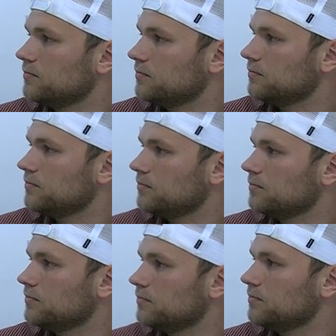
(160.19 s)

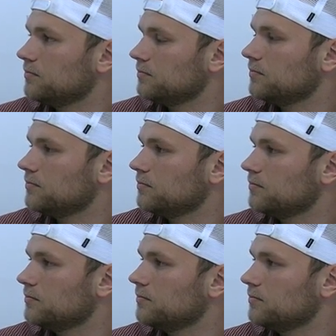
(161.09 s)

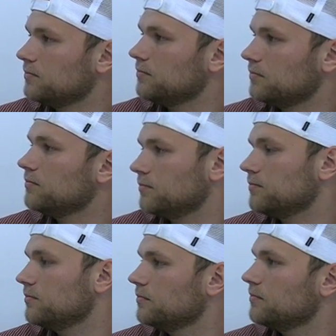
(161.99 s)

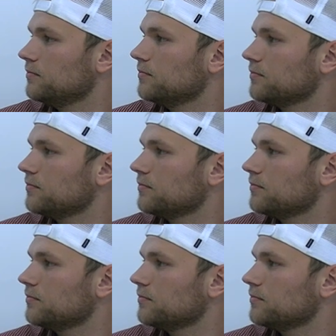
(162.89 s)
[no speech]